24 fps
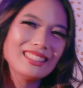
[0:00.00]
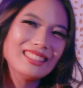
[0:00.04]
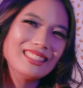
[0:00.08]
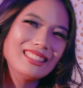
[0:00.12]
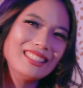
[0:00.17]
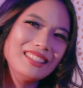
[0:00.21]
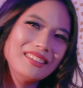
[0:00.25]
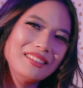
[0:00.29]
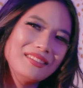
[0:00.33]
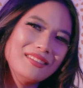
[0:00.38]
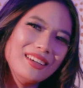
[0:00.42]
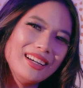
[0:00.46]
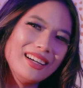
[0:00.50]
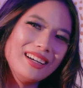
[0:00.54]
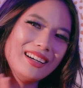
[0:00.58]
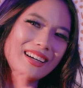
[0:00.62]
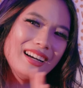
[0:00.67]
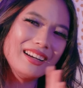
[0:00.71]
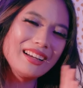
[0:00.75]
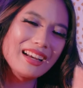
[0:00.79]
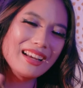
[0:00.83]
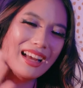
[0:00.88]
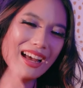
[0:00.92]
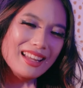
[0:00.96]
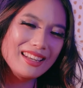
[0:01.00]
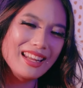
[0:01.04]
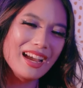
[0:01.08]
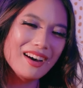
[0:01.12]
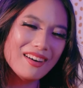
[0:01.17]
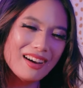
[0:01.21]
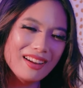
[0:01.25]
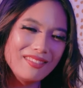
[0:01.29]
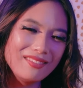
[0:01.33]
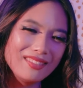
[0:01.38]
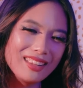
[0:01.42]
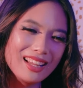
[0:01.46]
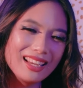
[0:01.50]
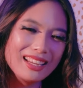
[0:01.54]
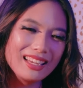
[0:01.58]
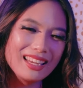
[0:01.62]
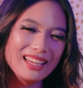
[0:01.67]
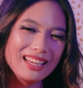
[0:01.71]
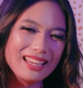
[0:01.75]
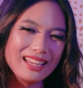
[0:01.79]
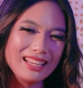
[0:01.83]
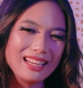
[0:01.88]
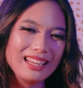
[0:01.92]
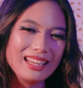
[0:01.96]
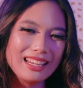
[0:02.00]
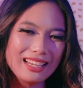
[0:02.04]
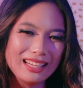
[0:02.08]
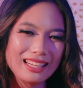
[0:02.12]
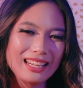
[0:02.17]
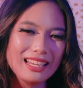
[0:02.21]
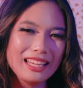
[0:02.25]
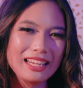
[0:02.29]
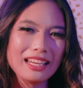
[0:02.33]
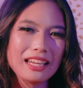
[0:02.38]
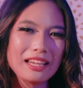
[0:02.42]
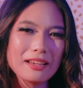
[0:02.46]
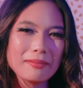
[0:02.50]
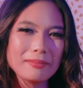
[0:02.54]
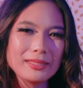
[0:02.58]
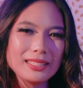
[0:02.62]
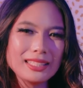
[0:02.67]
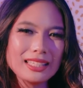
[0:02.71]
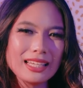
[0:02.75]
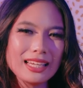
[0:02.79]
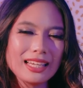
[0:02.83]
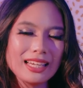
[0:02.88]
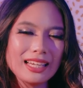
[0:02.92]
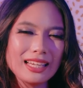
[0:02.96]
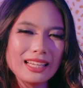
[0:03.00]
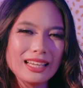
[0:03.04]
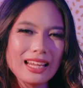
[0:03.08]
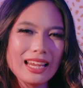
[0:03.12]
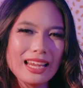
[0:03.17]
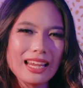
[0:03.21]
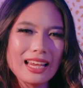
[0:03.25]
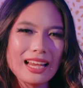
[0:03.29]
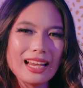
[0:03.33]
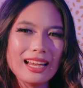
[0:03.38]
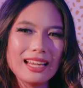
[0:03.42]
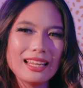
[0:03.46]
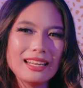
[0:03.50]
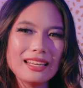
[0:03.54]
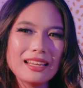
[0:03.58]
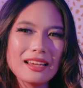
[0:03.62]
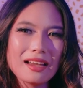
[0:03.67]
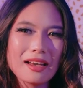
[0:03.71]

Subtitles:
to where now I'm, like, in the EDM scene and,